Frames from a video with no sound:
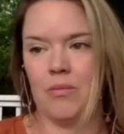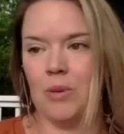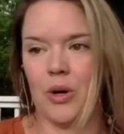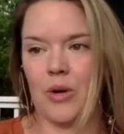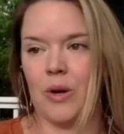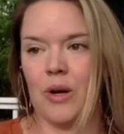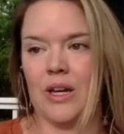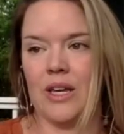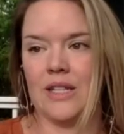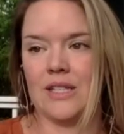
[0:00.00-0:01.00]
book where
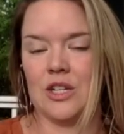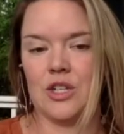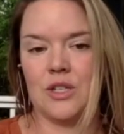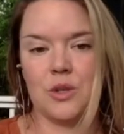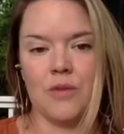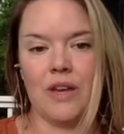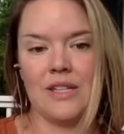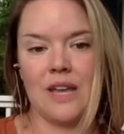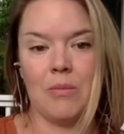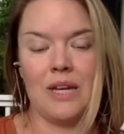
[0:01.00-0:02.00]
he essentially surveys
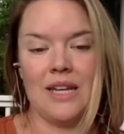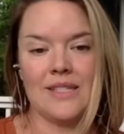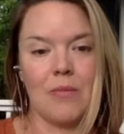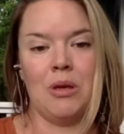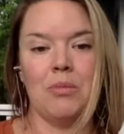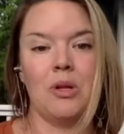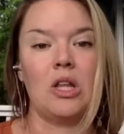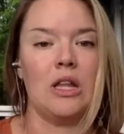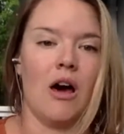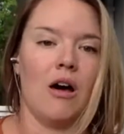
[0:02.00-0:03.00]
companies that people
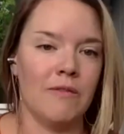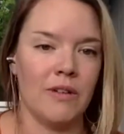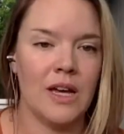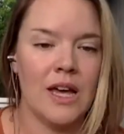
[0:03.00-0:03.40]
love.